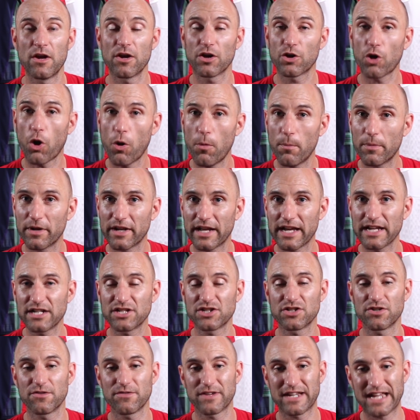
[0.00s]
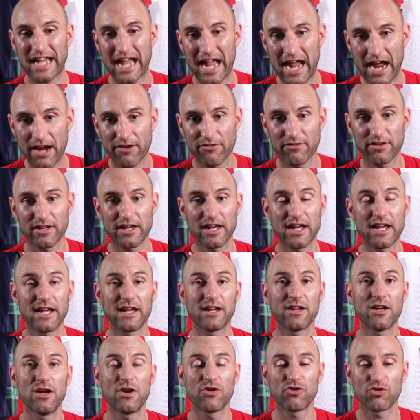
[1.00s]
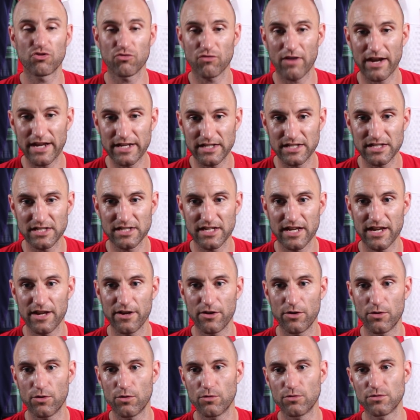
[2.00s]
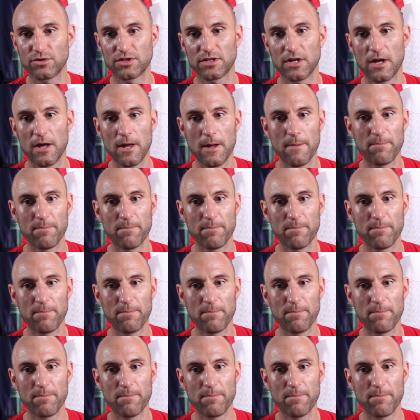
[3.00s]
Combination of carrying, great skills.